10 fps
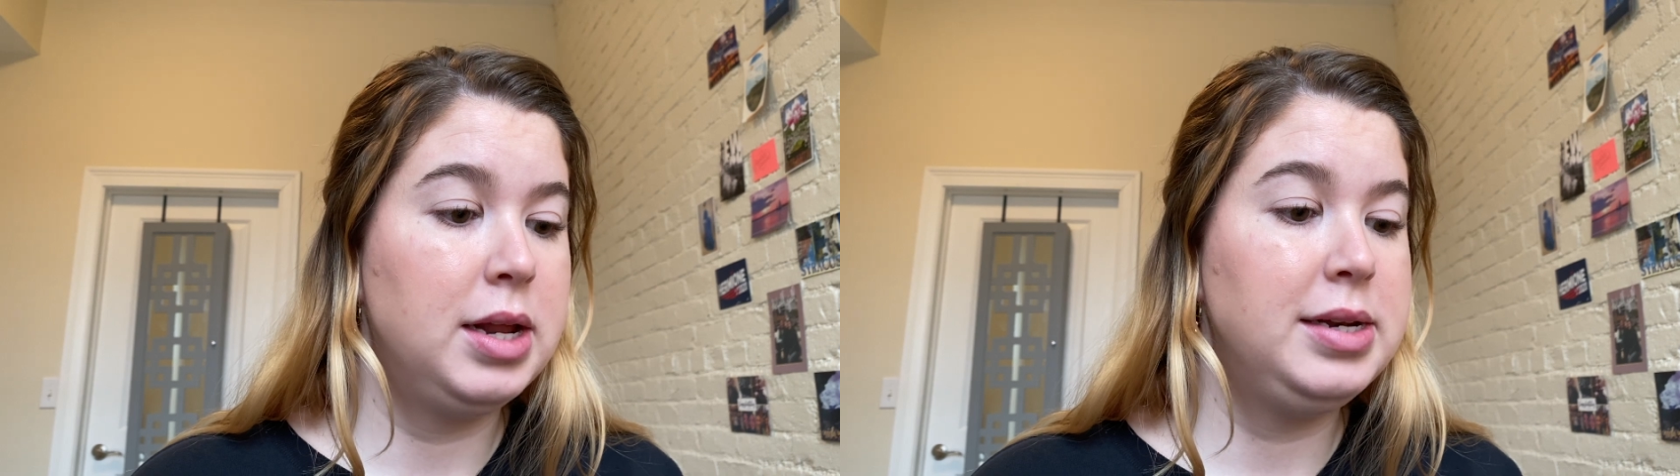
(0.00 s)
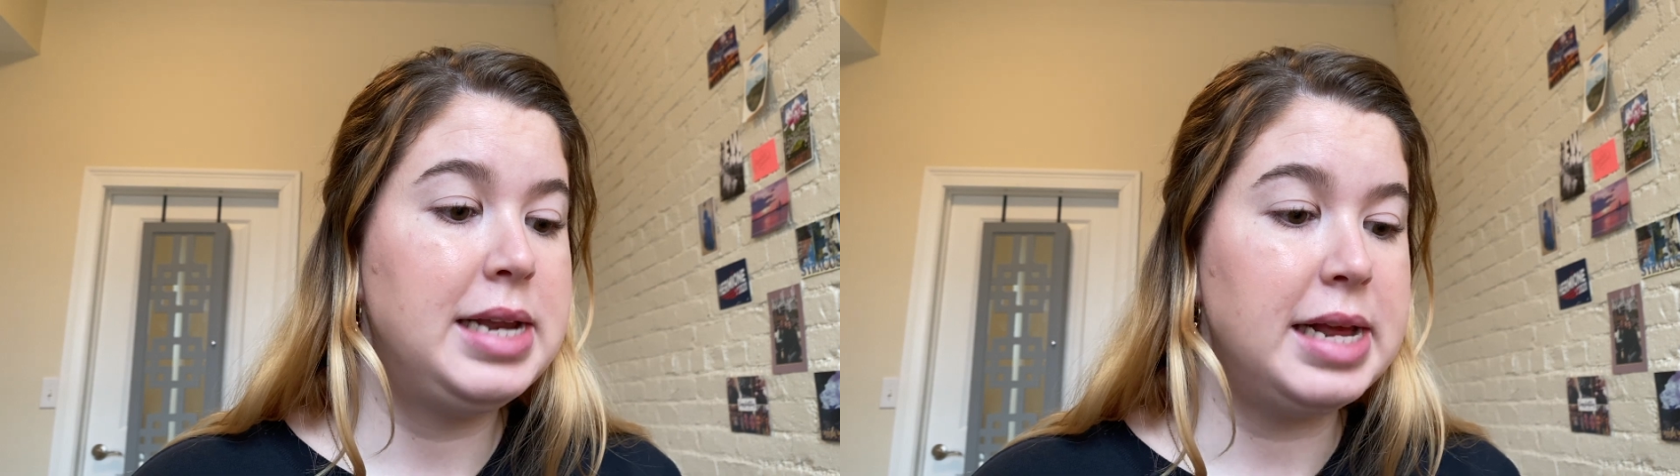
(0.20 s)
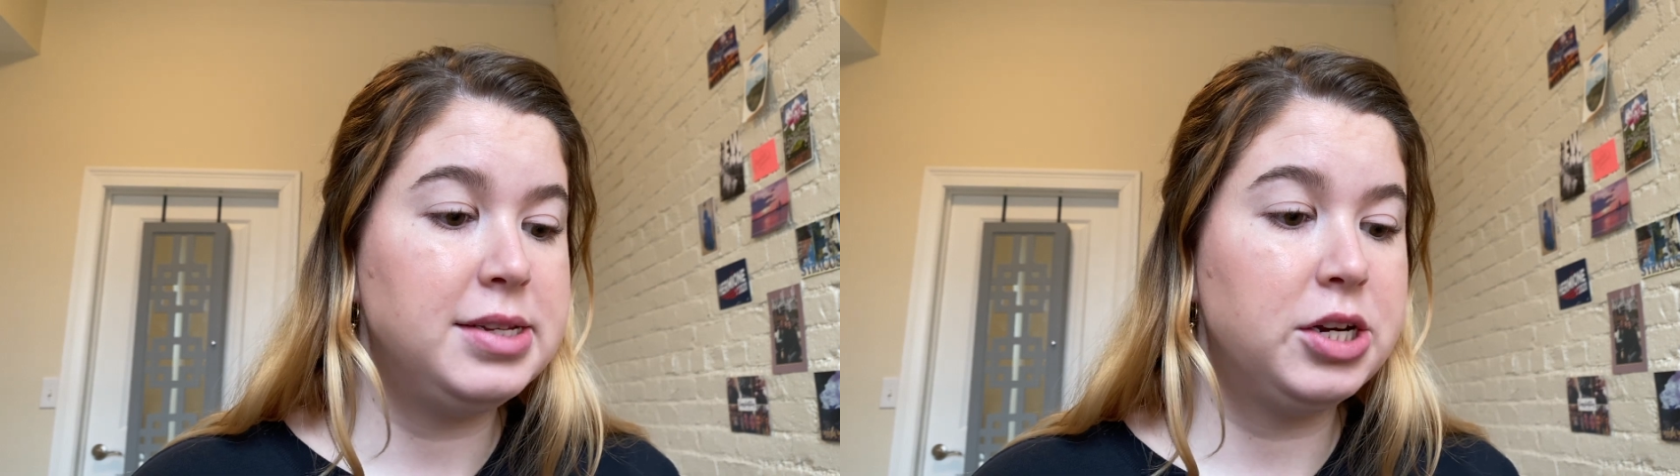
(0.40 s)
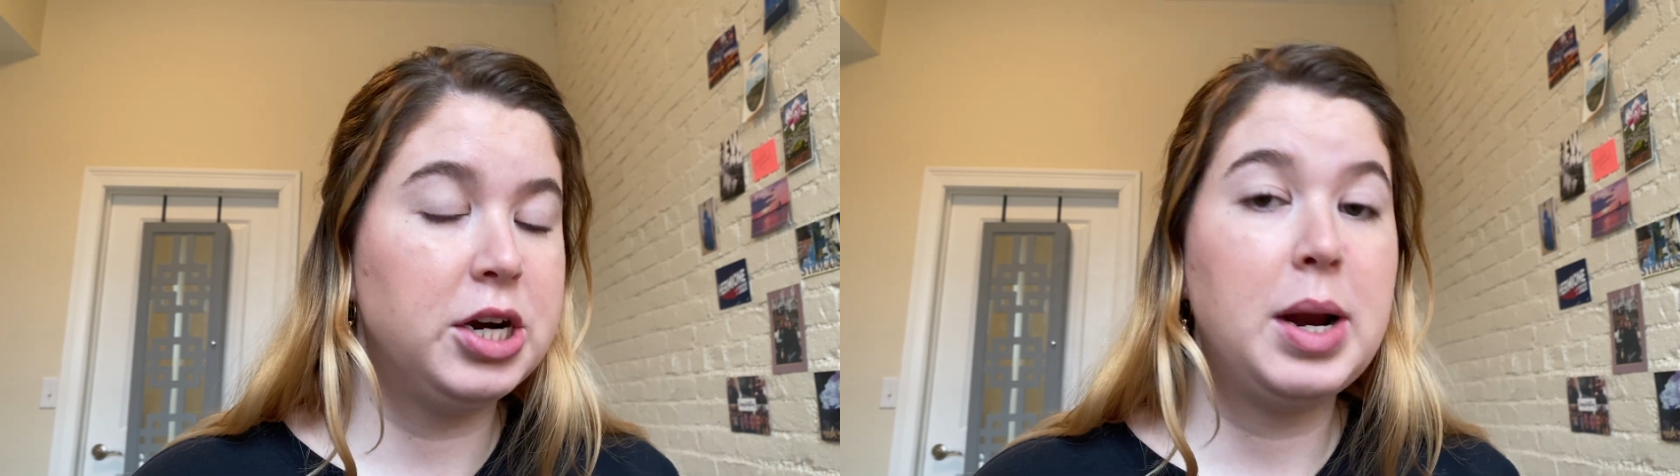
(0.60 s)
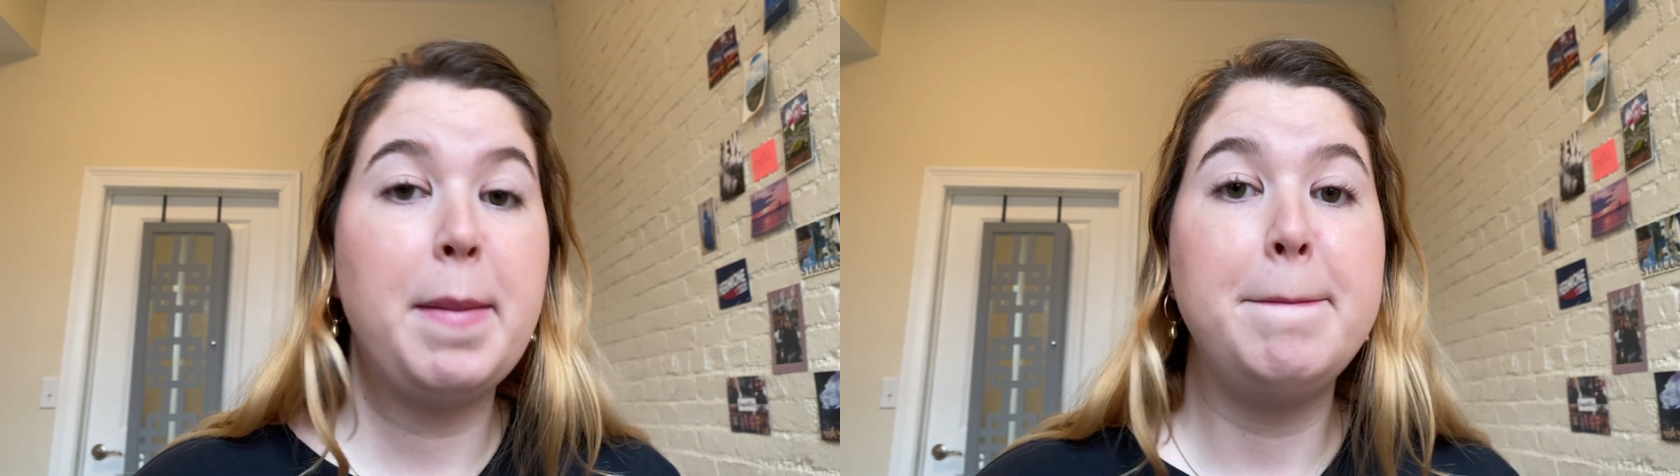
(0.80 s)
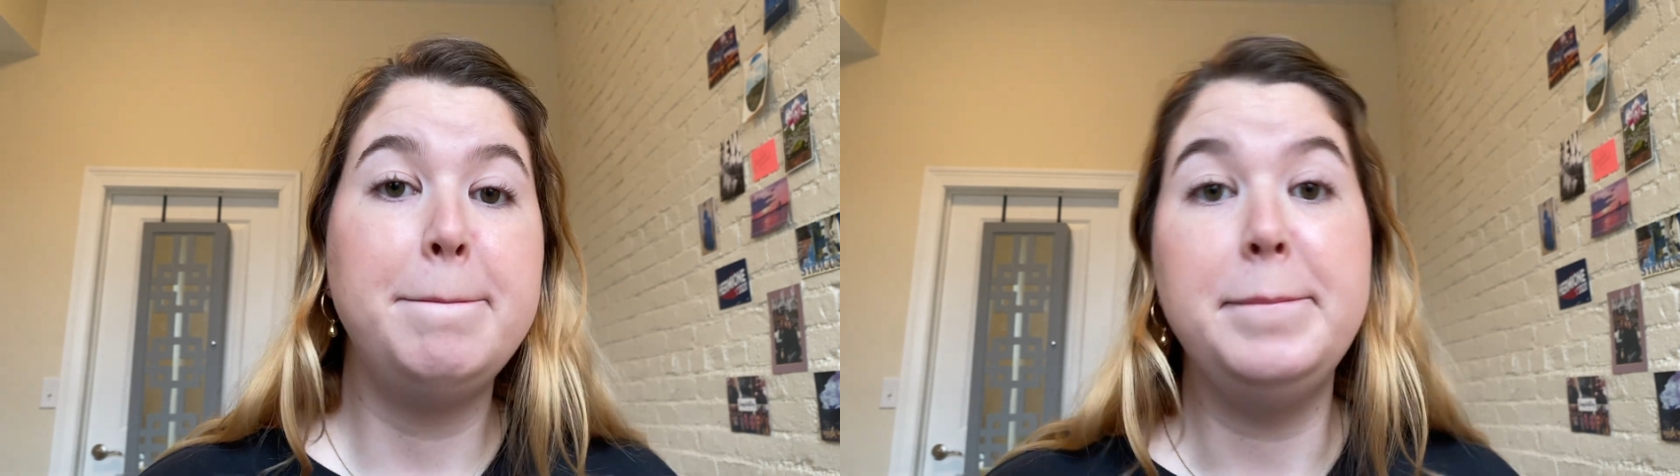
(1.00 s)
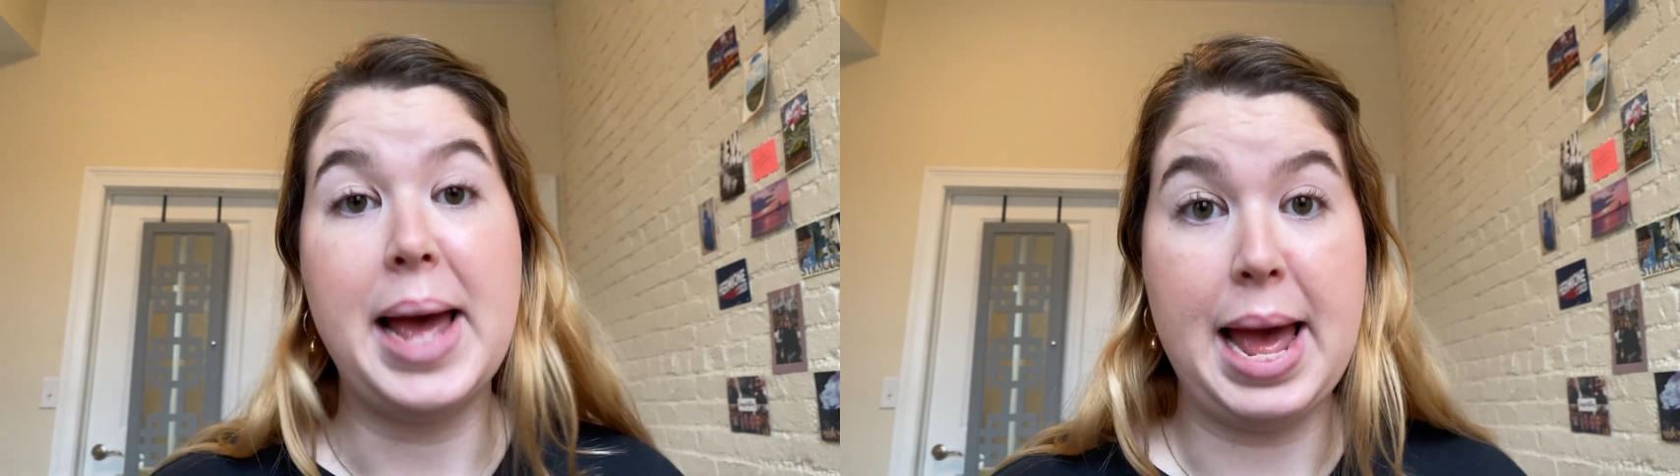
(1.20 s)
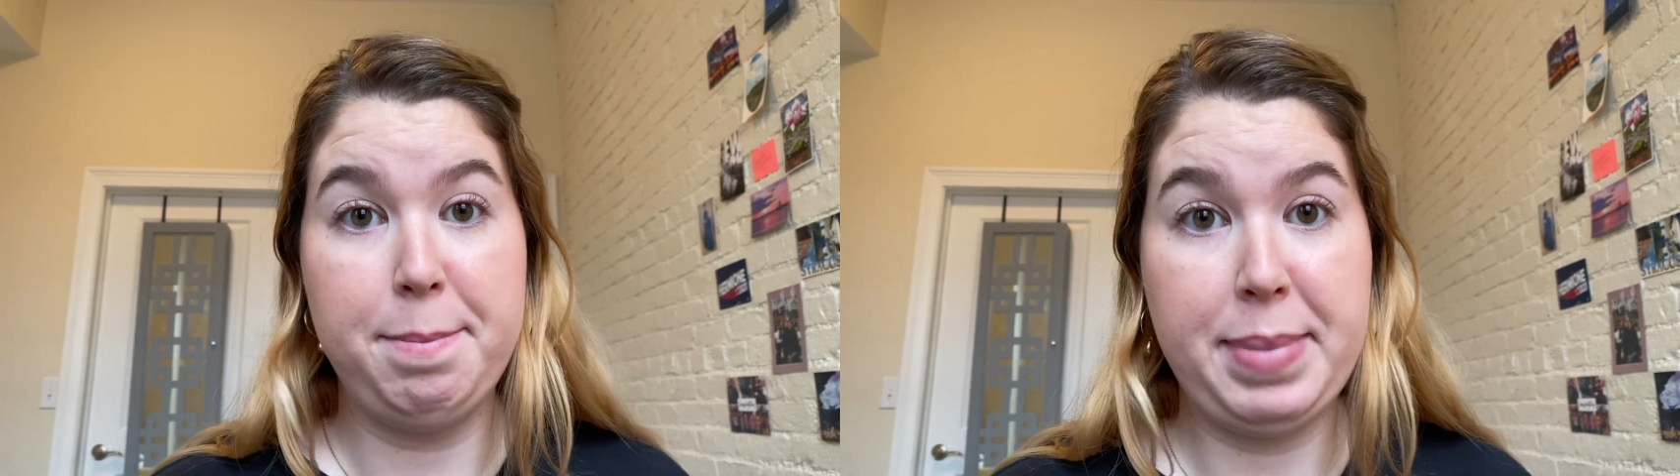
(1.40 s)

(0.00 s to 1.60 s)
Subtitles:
Desert Matte